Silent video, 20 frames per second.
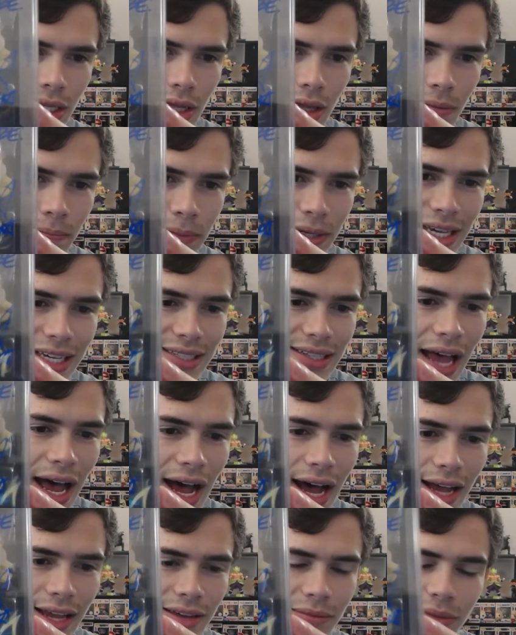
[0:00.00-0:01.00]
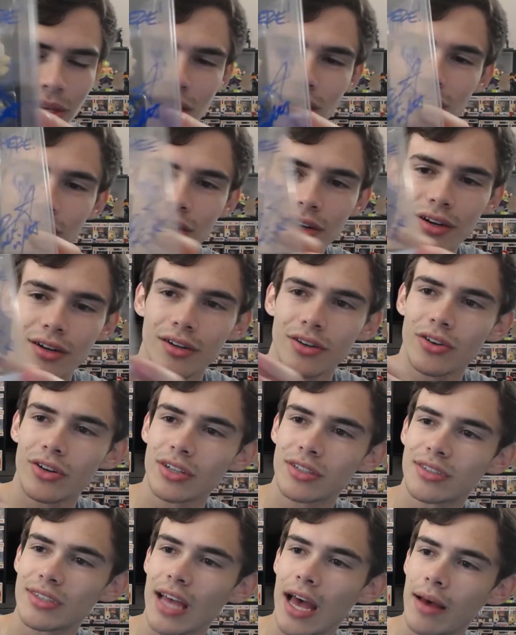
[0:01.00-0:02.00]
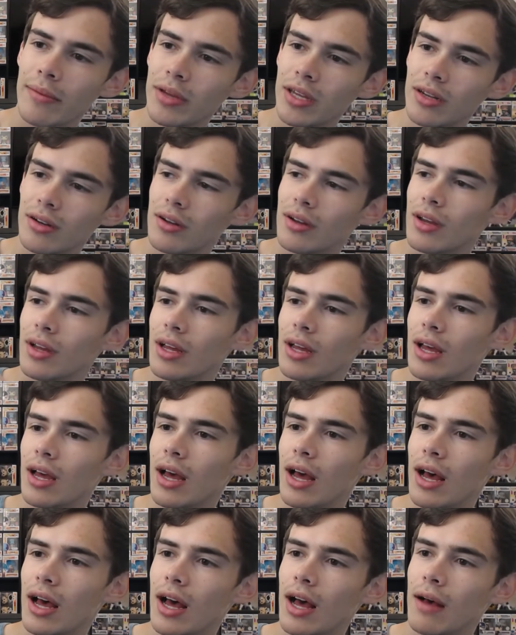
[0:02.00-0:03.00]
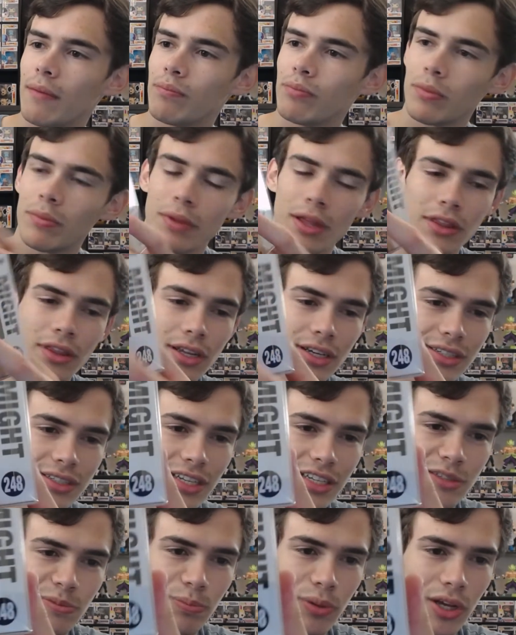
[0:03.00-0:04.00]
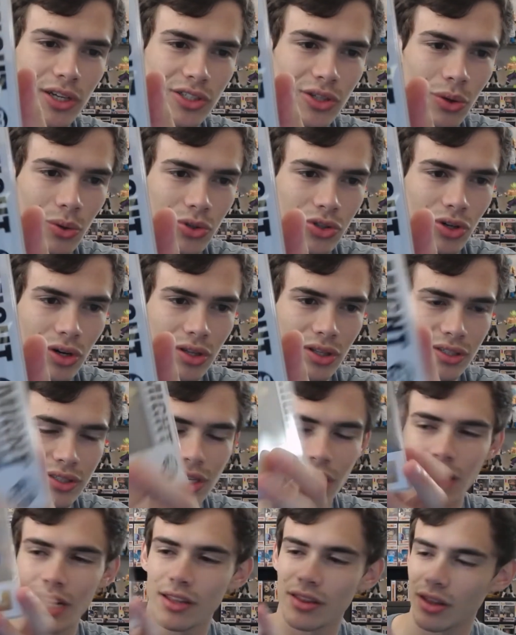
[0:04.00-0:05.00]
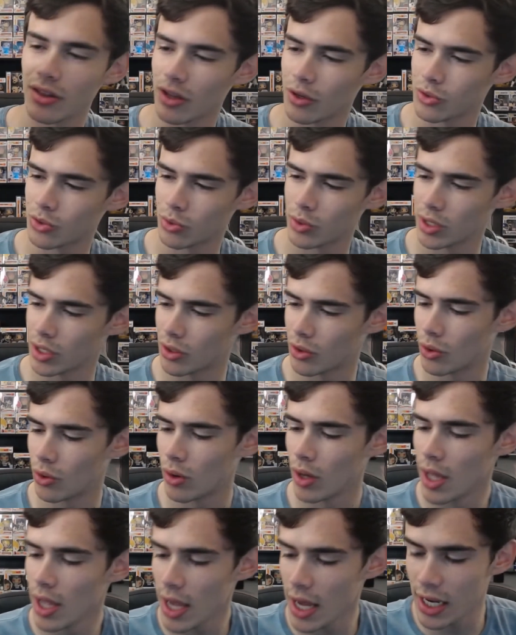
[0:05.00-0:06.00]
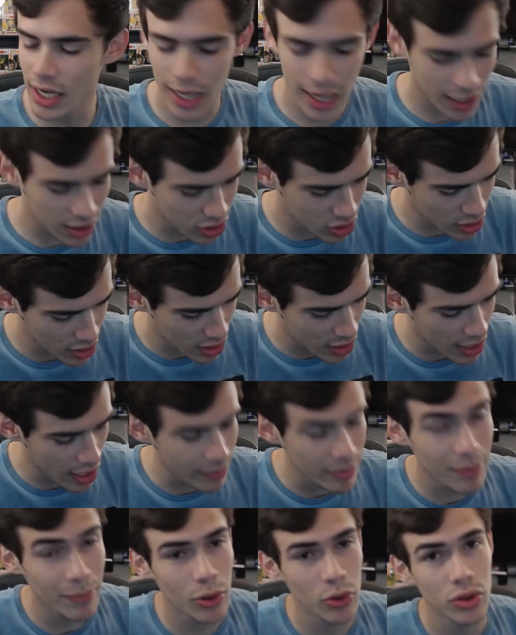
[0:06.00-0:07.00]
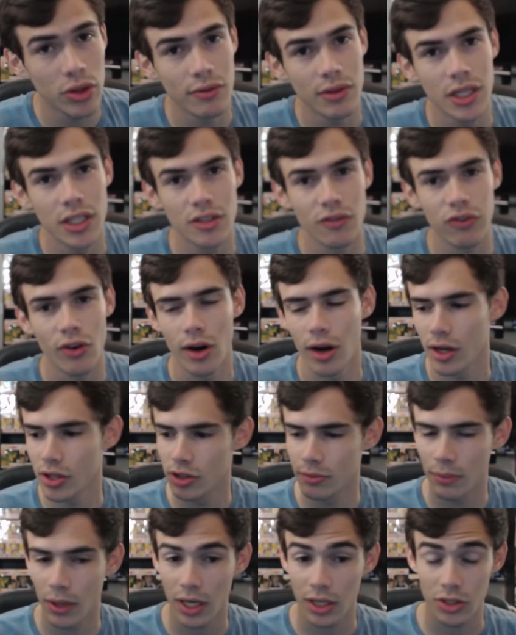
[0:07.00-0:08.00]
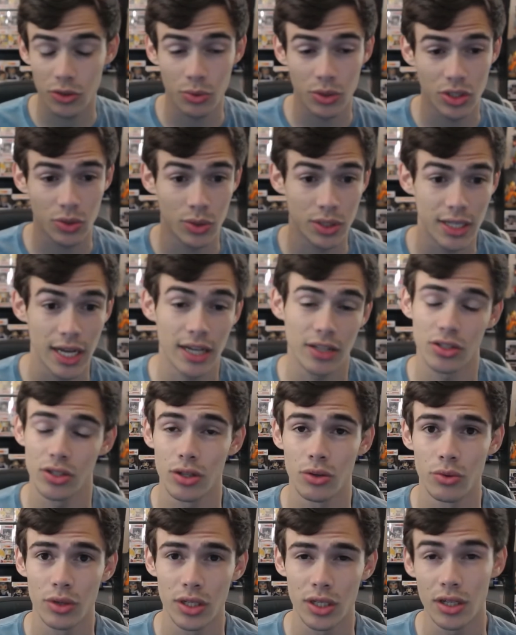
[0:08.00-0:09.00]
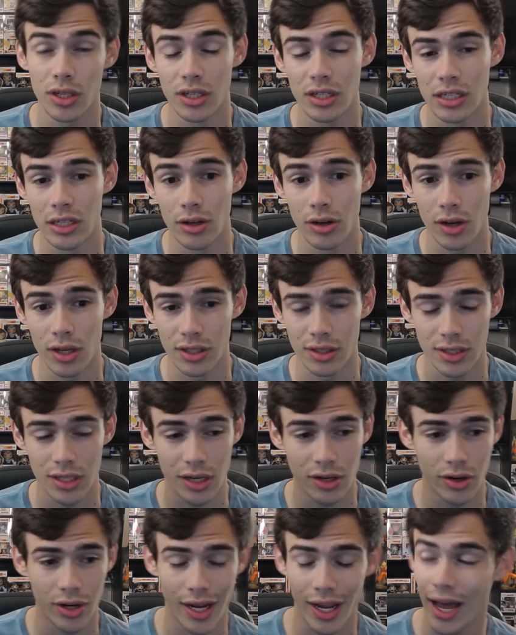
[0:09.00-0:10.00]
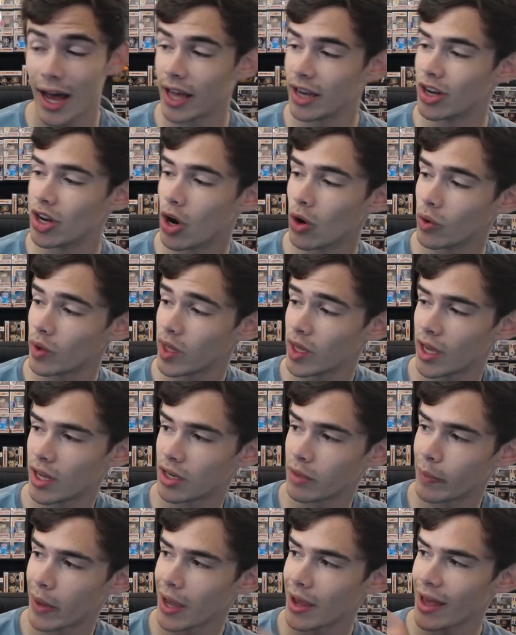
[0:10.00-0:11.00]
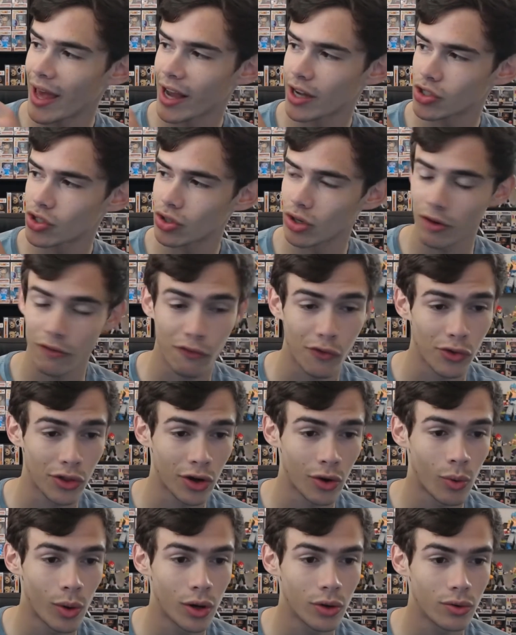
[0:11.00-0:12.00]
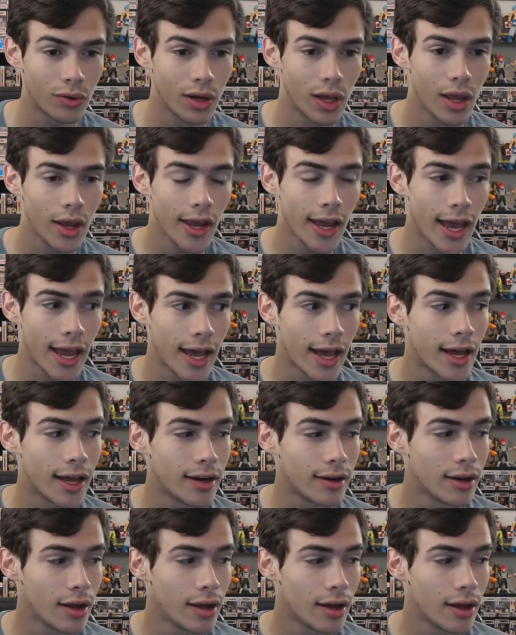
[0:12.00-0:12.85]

because I am here, Chris Sabat. And then it says Plus Ultra on the side. I thought that was really cool. And he gave me both of these for $100, which was actually a really good deal considering I know he had to pay extra for the quote. And